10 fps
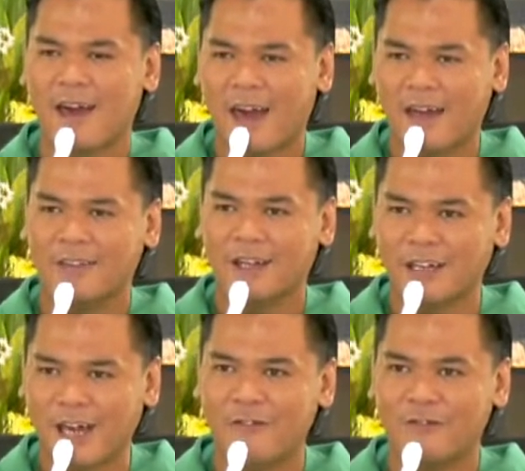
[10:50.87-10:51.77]
and the
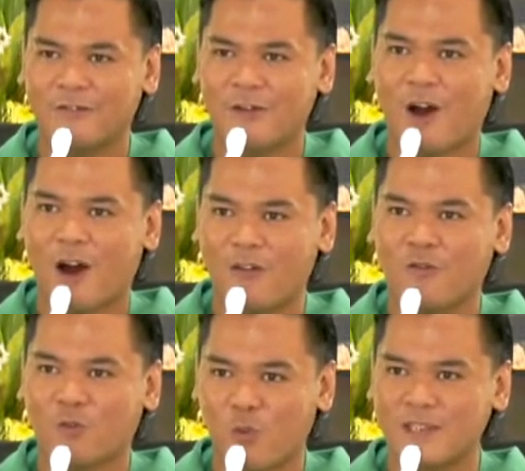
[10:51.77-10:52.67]
gift of
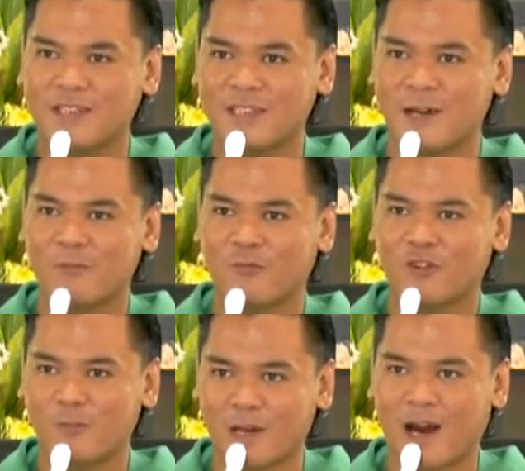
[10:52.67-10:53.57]
wisdom
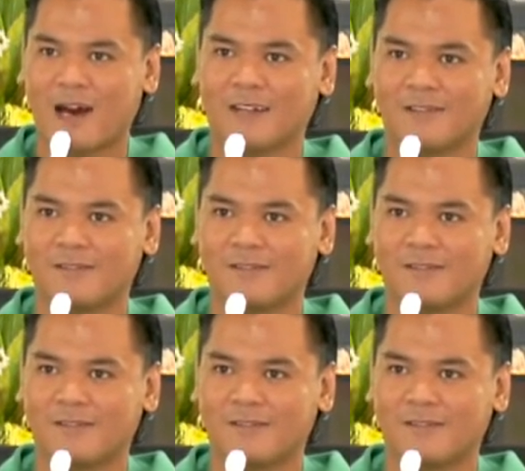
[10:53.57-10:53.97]
from God